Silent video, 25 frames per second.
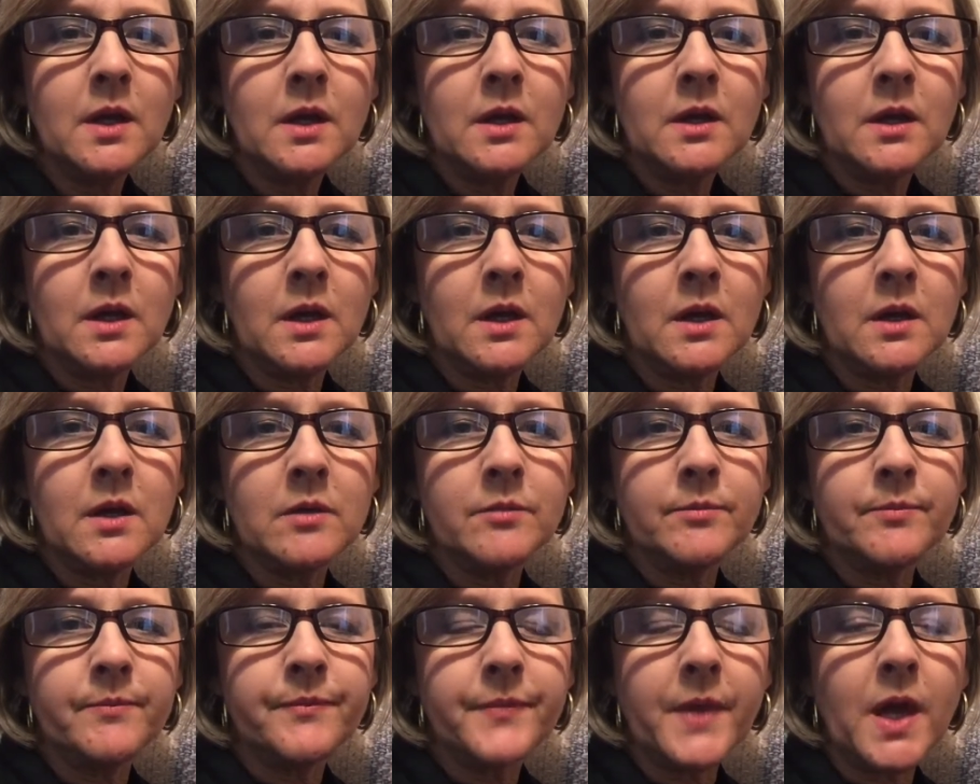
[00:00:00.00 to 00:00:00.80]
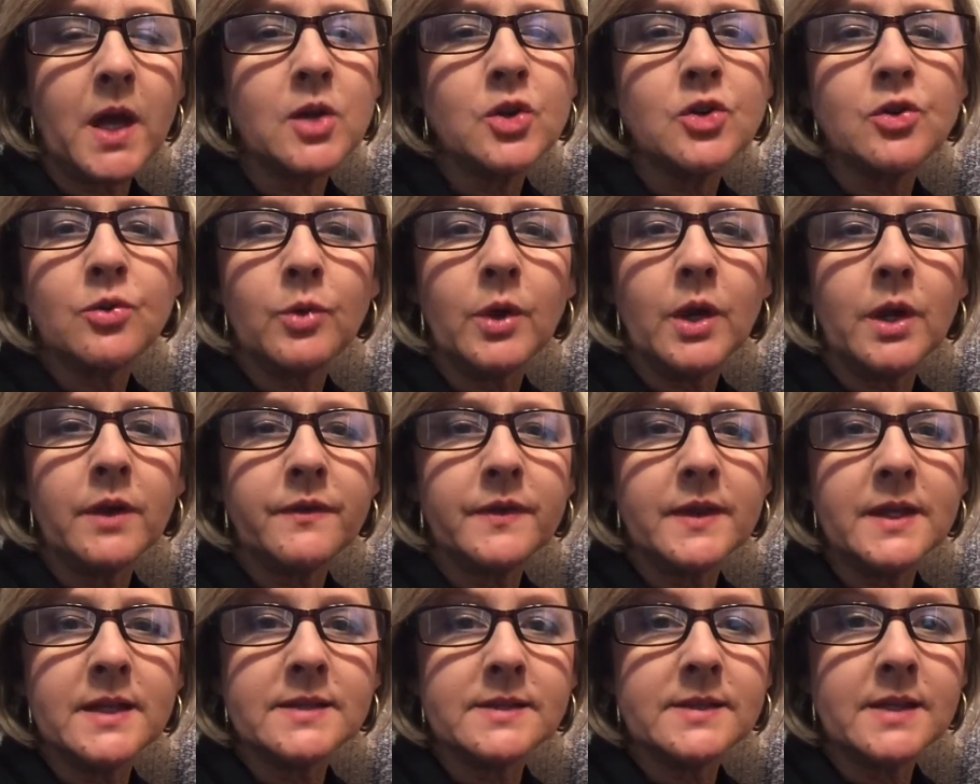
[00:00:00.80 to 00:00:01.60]
underwear,
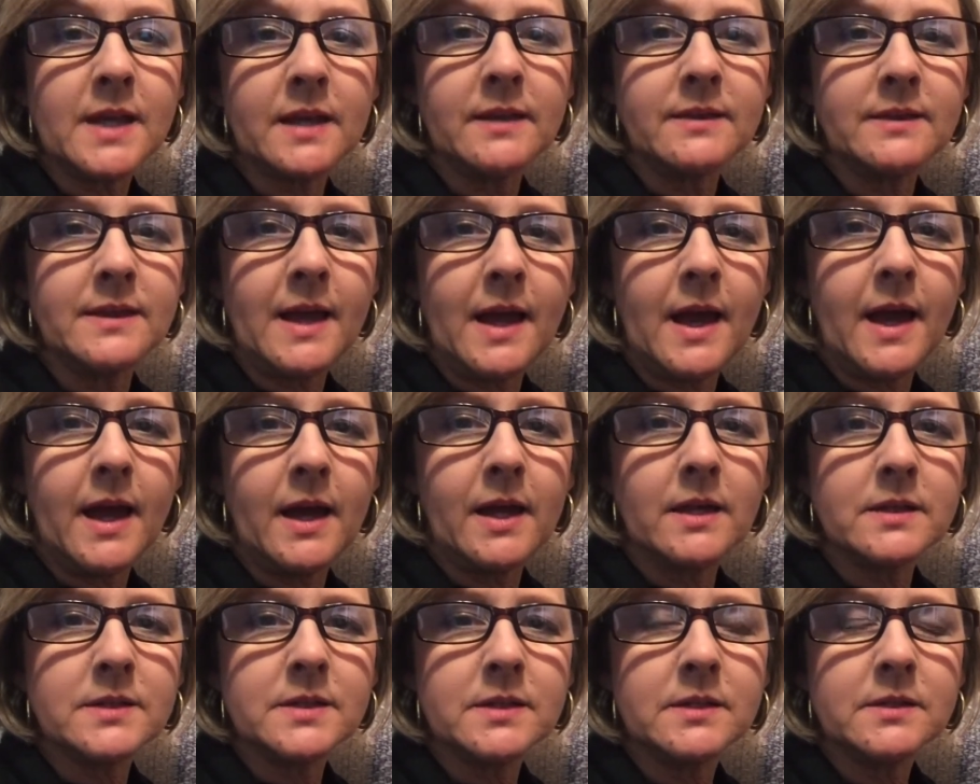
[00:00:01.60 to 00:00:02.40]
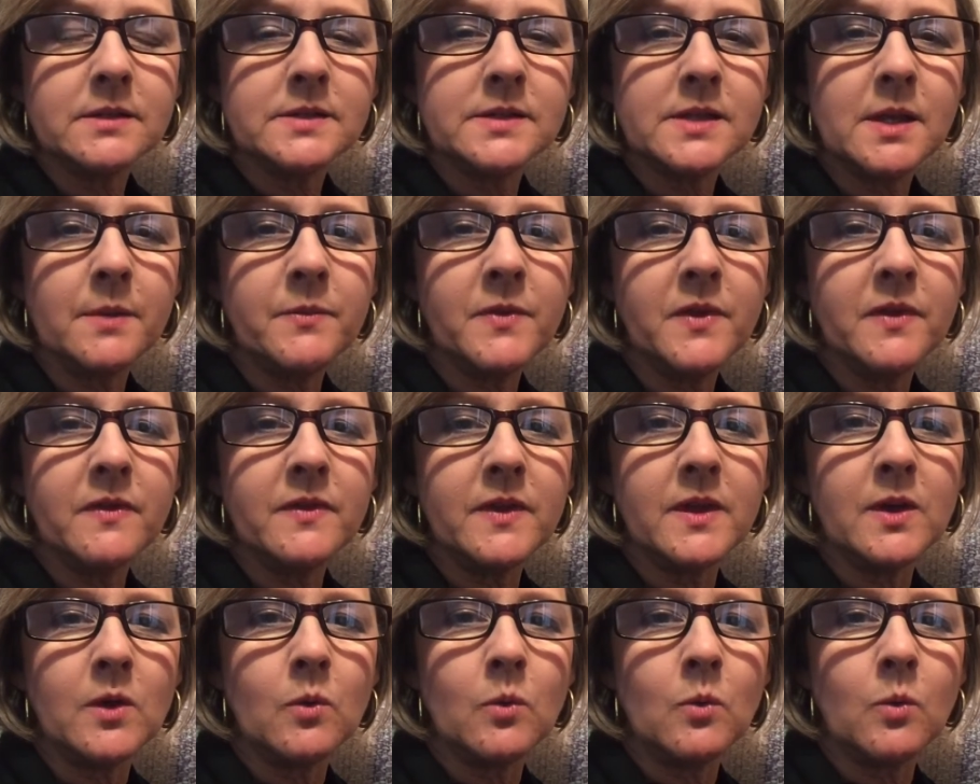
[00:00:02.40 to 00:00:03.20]
things like that.
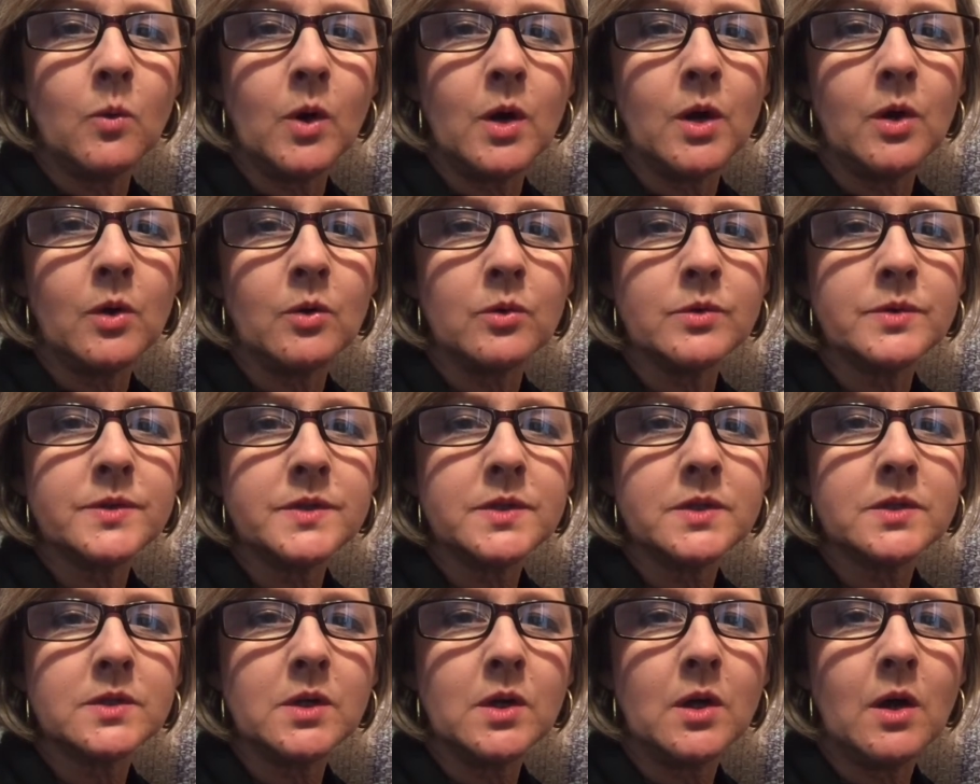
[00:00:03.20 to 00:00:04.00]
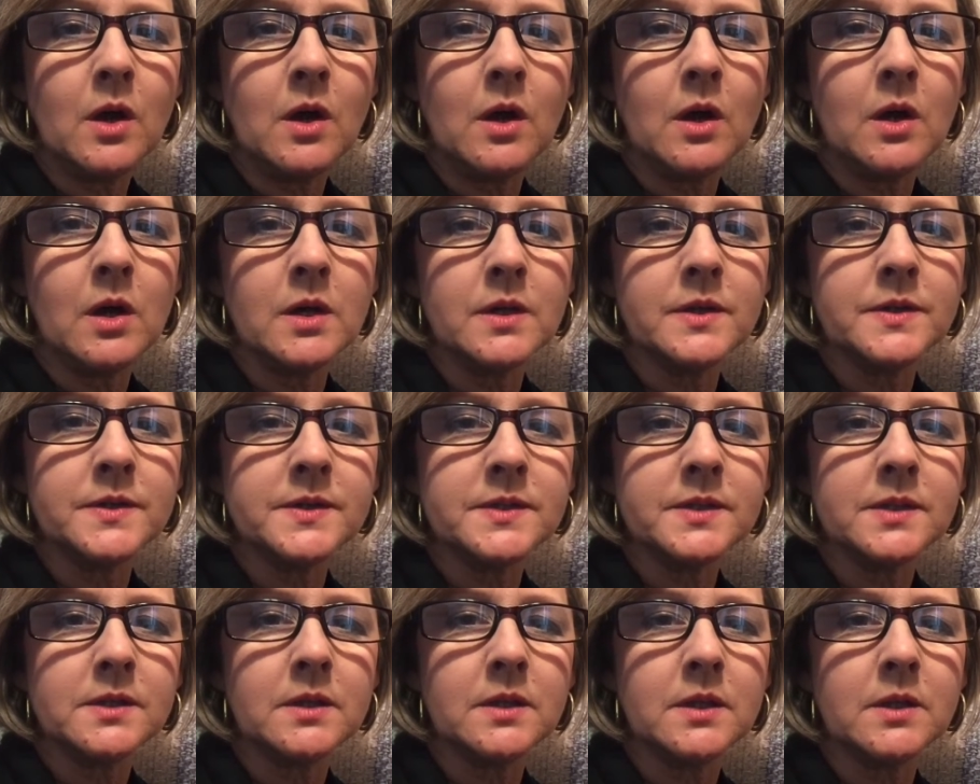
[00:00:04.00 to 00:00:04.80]
Something that won't
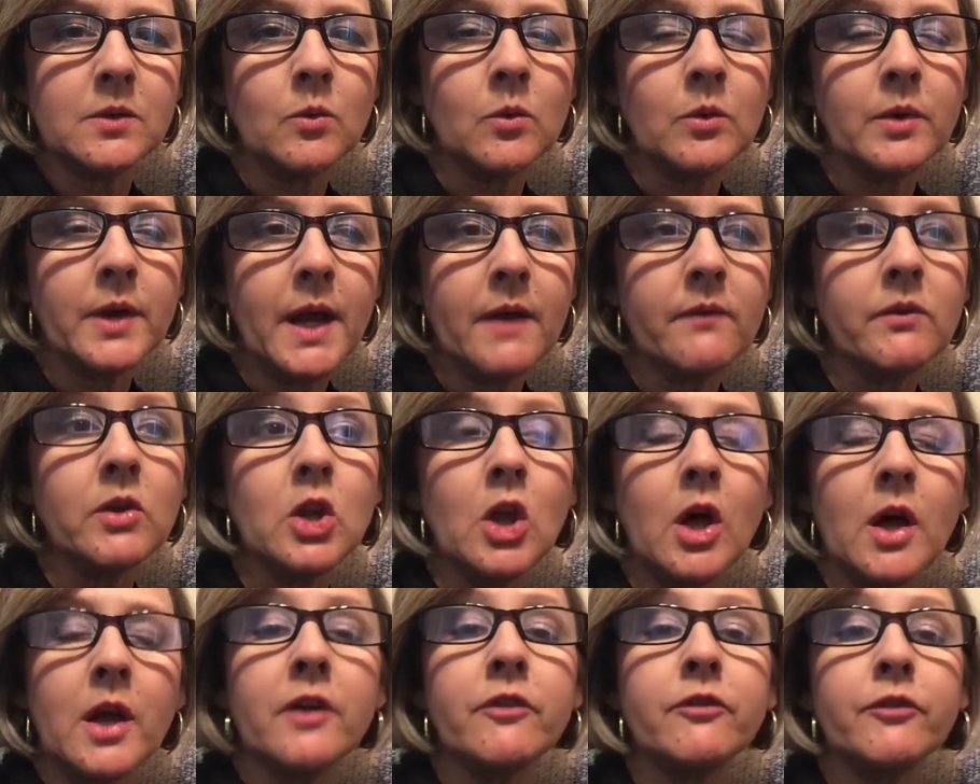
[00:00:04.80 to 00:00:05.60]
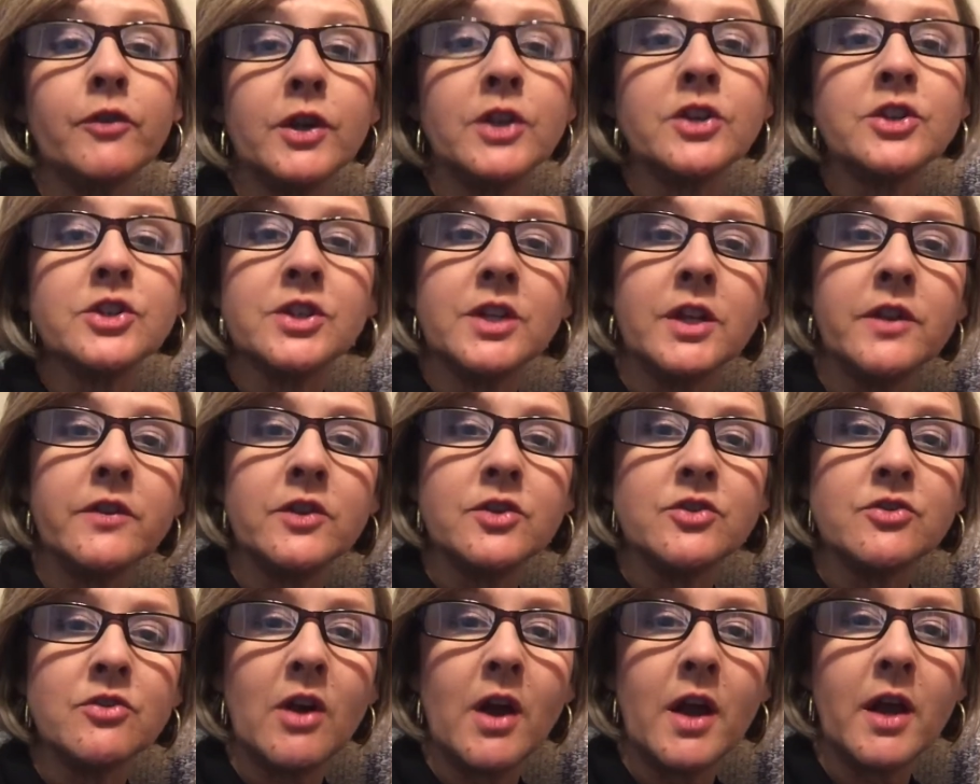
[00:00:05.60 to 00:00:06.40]
have a lot of friction in
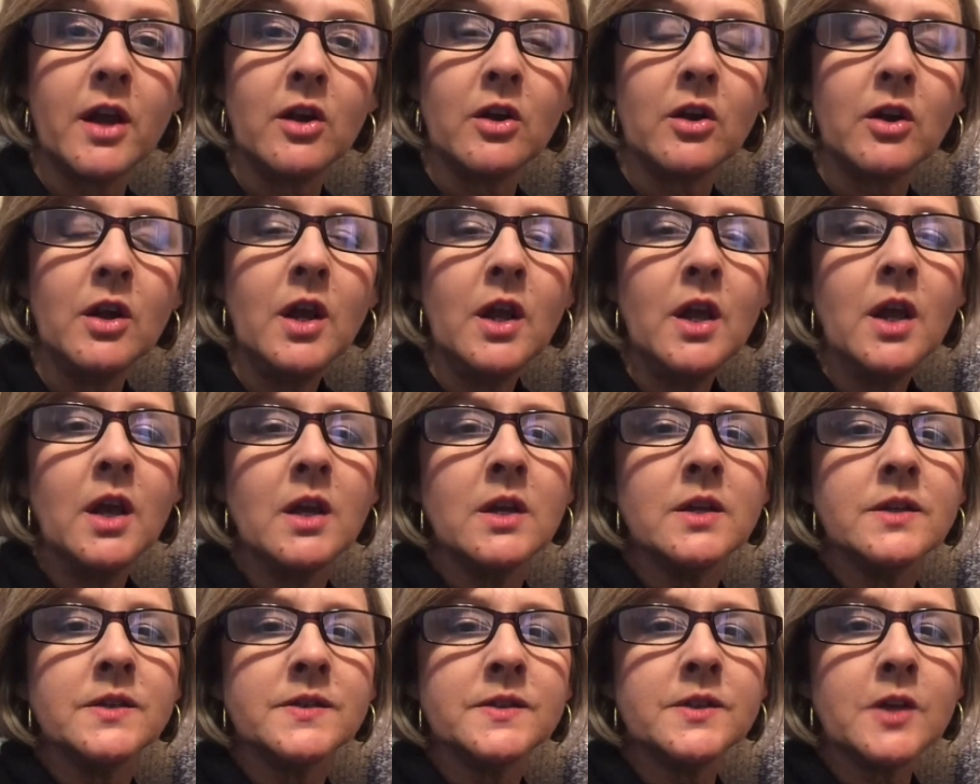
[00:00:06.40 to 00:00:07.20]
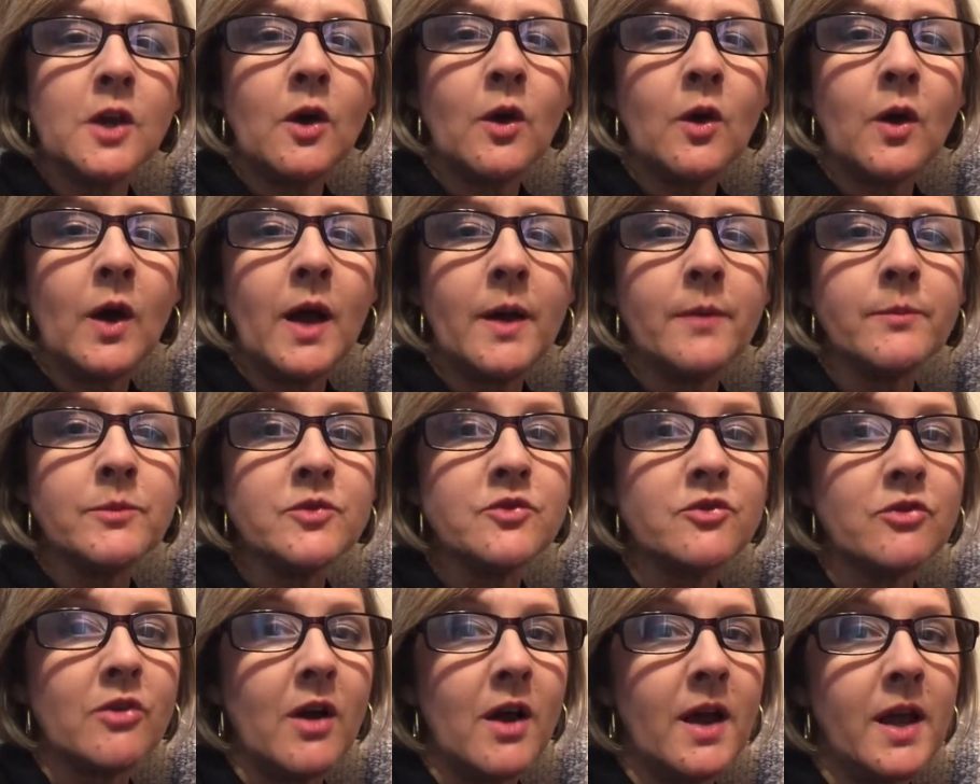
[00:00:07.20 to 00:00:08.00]
the dryer. So I'm
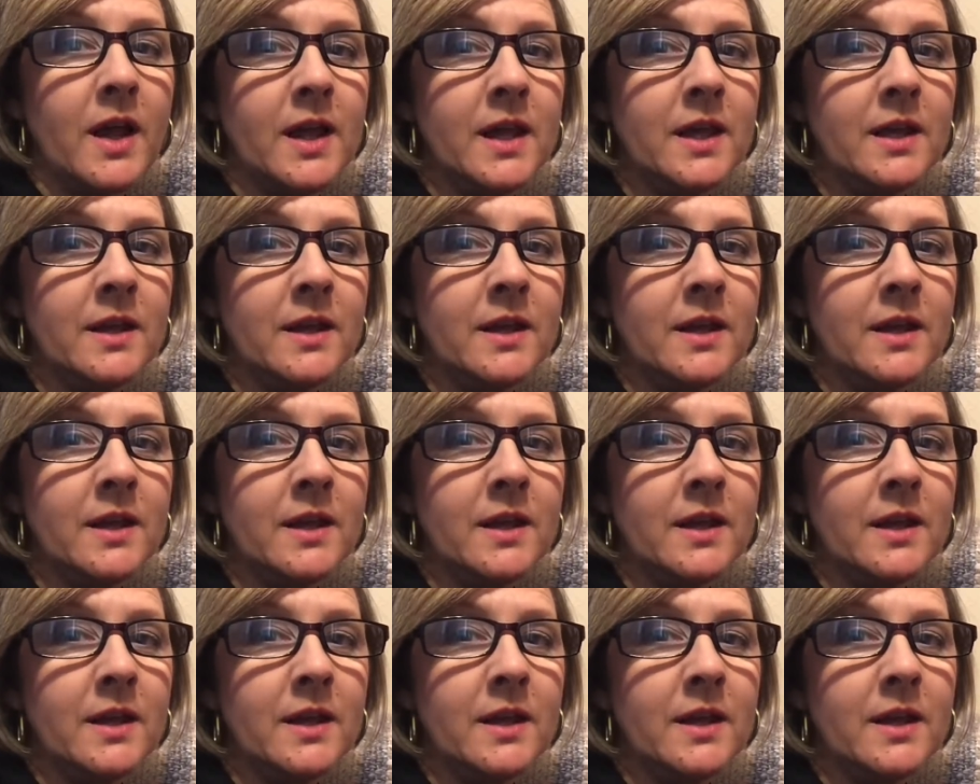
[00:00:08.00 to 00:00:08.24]
drying